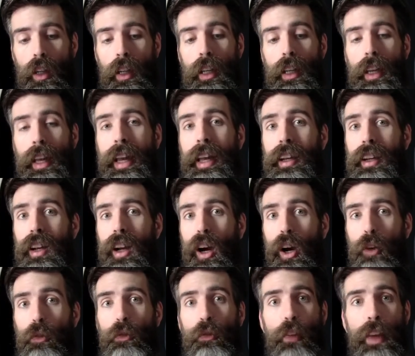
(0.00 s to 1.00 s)
And our
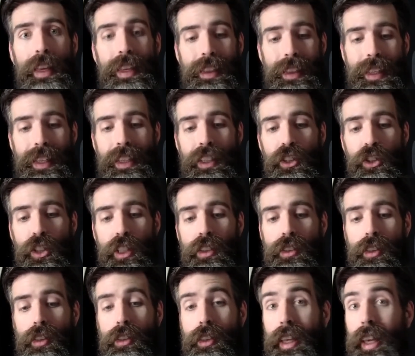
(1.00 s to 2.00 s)
faith in
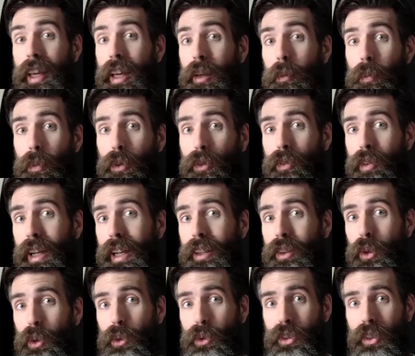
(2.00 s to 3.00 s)
Jesus can provide
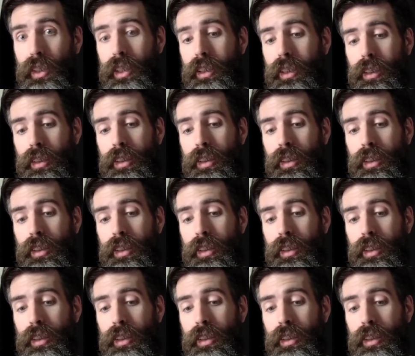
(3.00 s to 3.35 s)
those things.